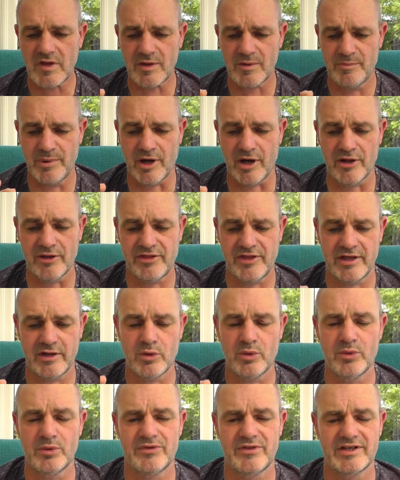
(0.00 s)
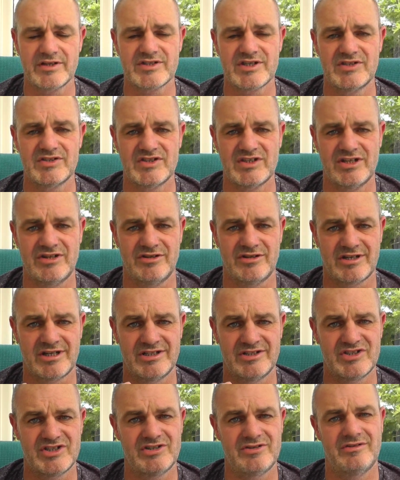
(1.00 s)
But I think all things considered,
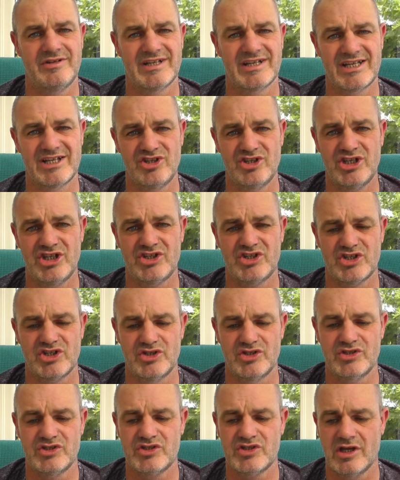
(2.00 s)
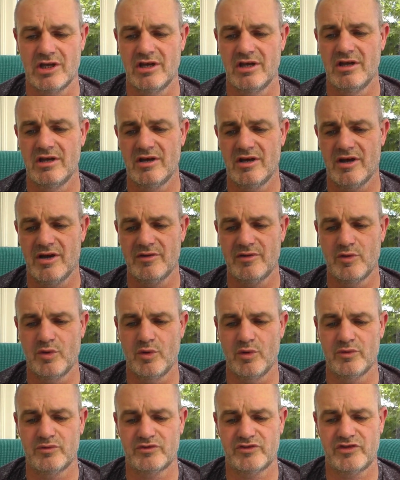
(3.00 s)
considering the conditions, I
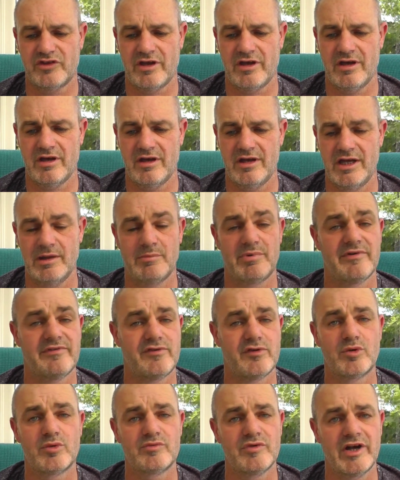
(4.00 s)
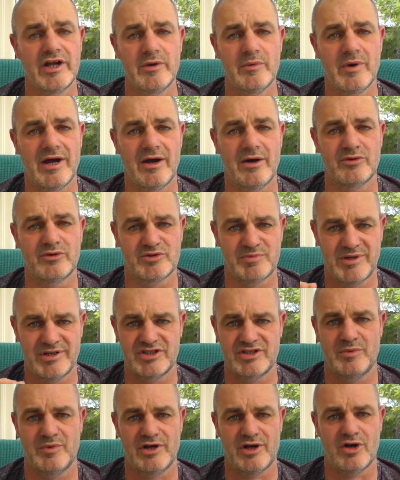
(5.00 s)
thought it performed really well,
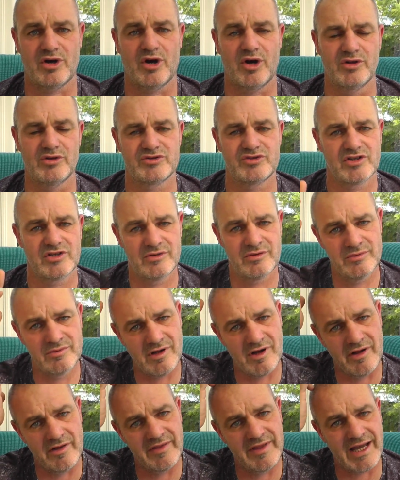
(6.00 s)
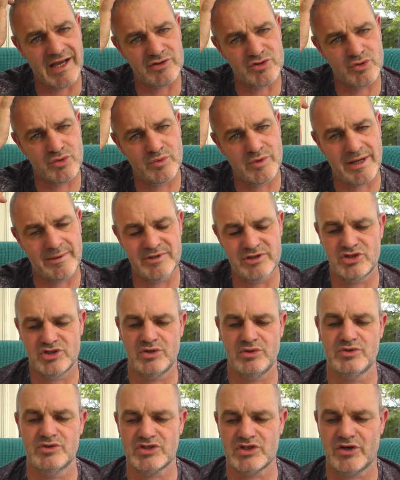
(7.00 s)
especially when I got onto like the actual rabbit
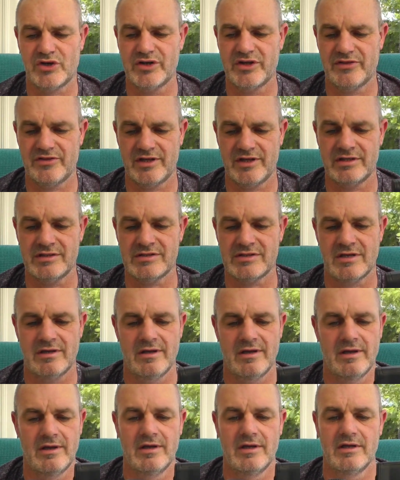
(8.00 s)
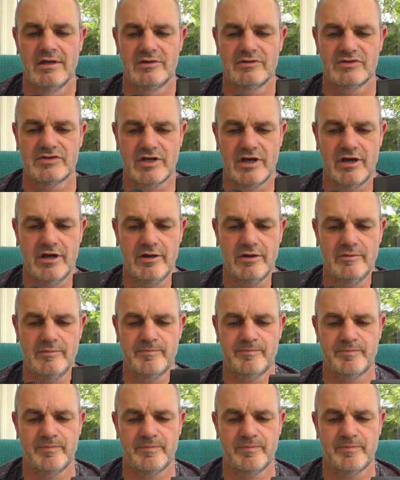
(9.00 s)
shooting side of things. So